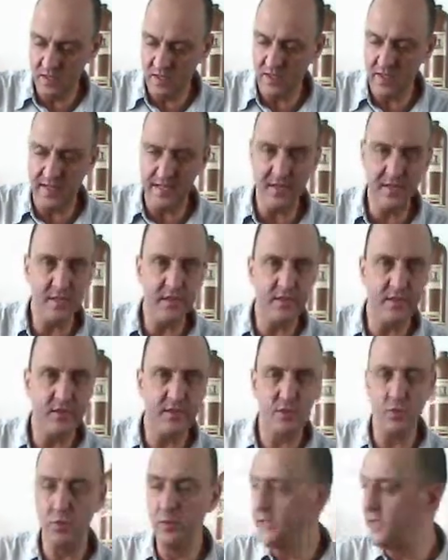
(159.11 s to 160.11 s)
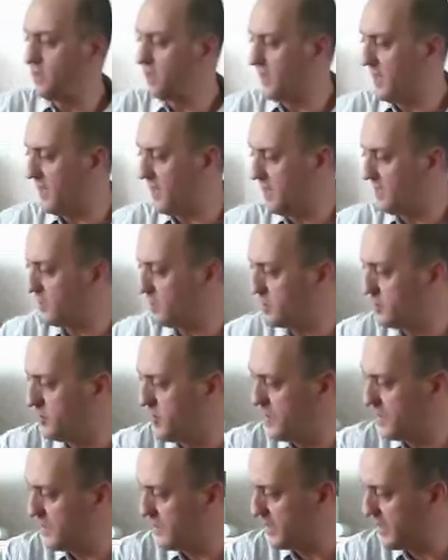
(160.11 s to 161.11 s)
like the squeal, the high
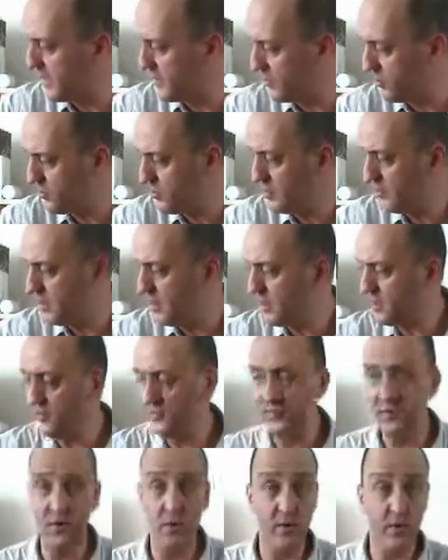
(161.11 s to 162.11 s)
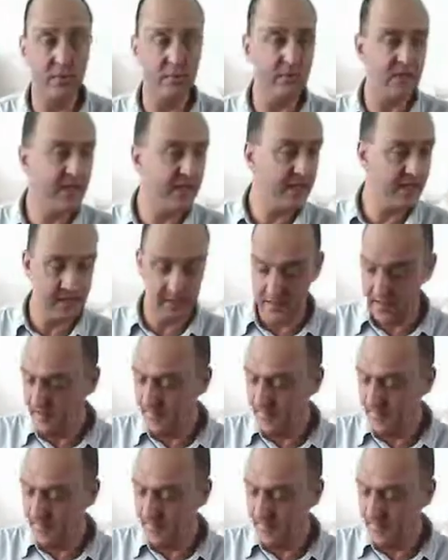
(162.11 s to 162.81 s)
squeal you get through a microphone when playing